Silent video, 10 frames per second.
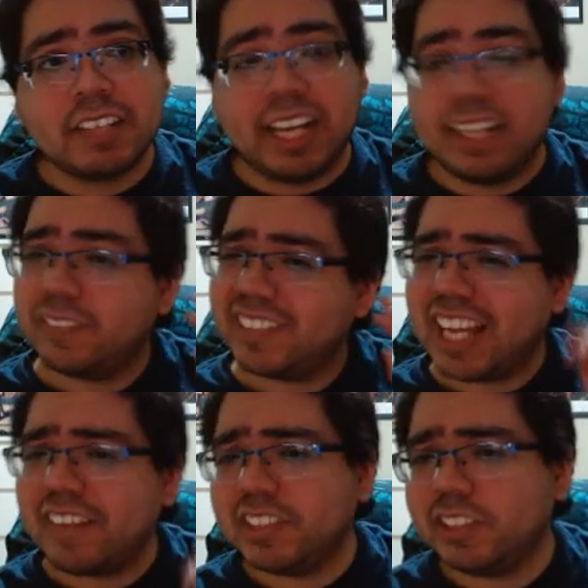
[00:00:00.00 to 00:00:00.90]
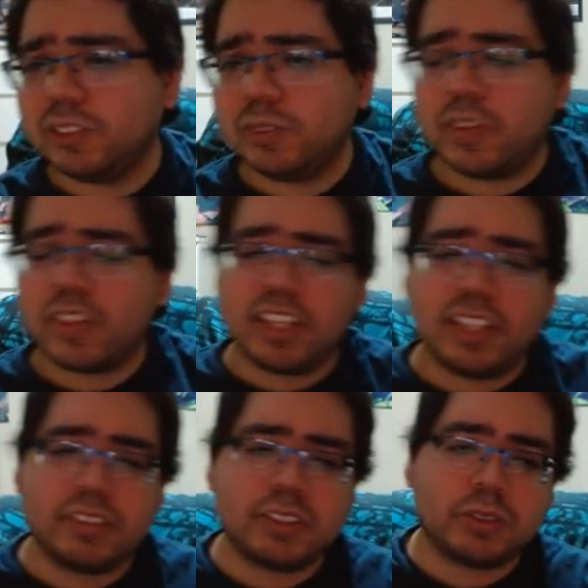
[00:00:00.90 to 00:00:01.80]
I didn't really have an issue with
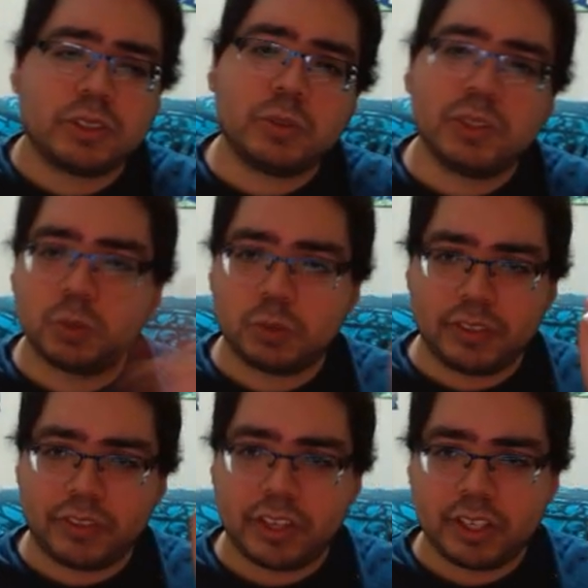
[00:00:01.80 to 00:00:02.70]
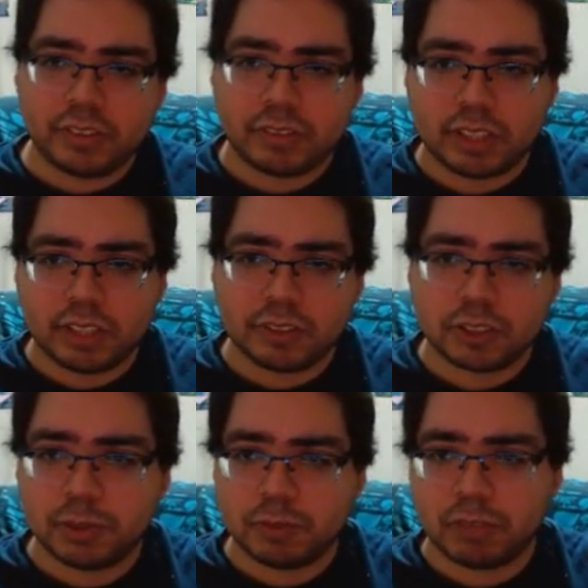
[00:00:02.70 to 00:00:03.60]
that. There was one thing, and it
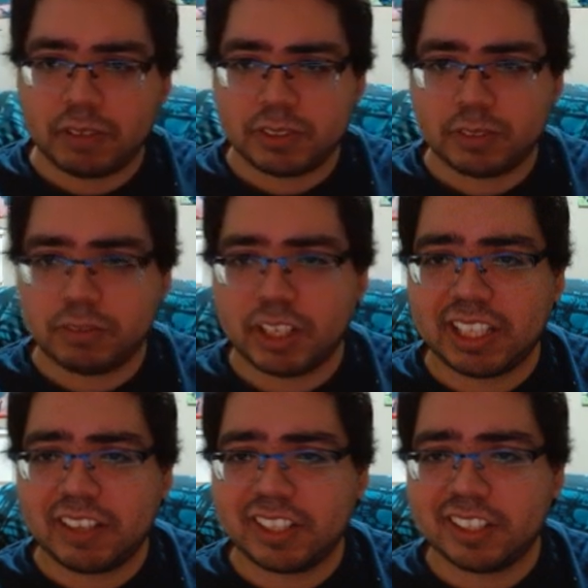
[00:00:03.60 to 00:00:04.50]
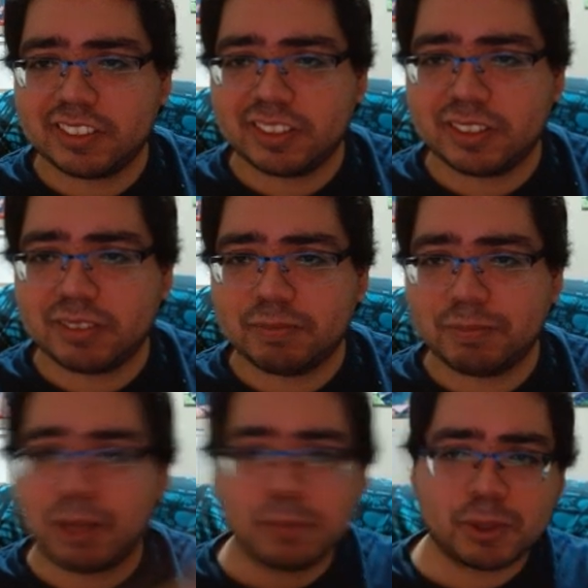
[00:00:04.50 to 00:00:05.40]
took me forever to find how to get to the
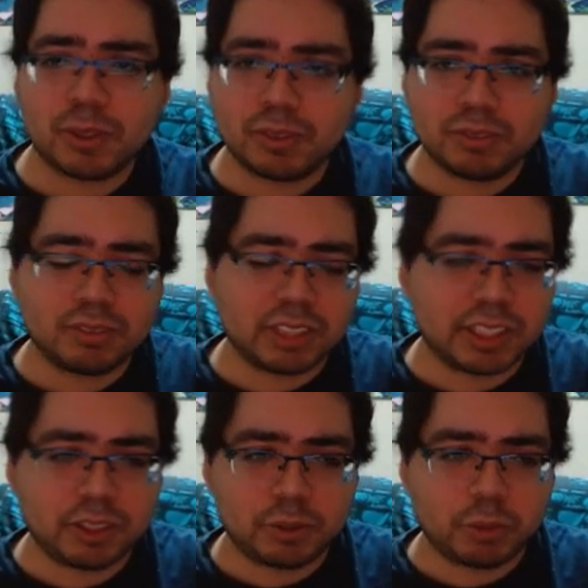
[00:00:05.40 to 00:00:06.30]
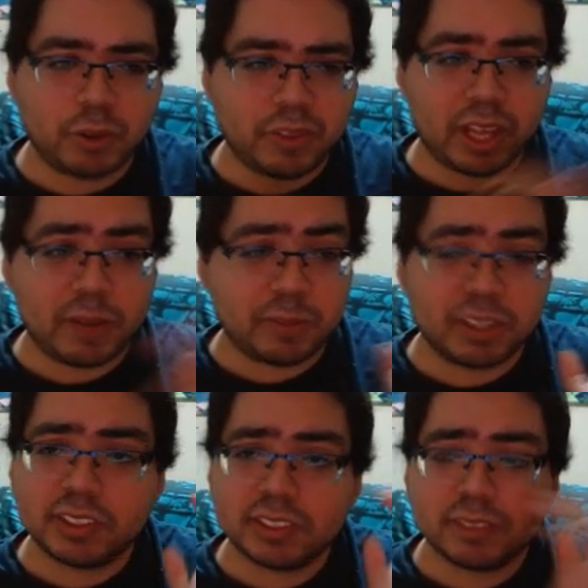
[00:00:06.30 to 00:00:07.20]
Malboro. I didn't know where that
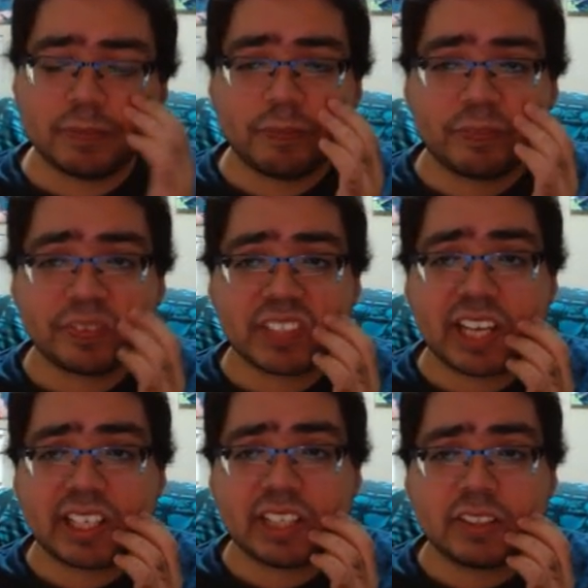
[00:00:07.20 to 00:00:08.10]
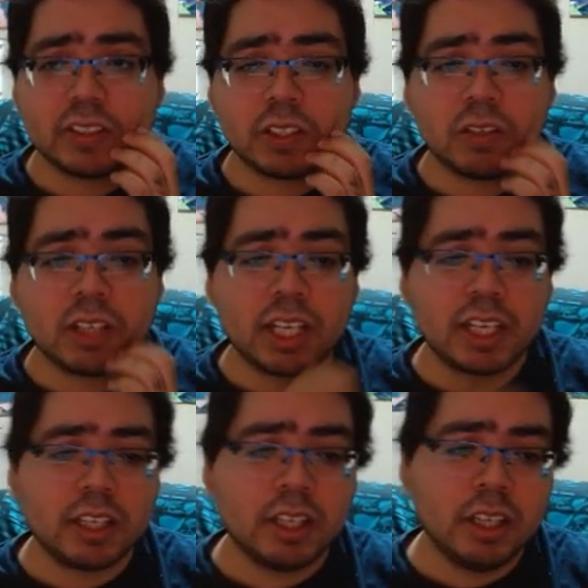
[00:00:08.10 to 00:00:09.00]
was, how to get there in Gongaga.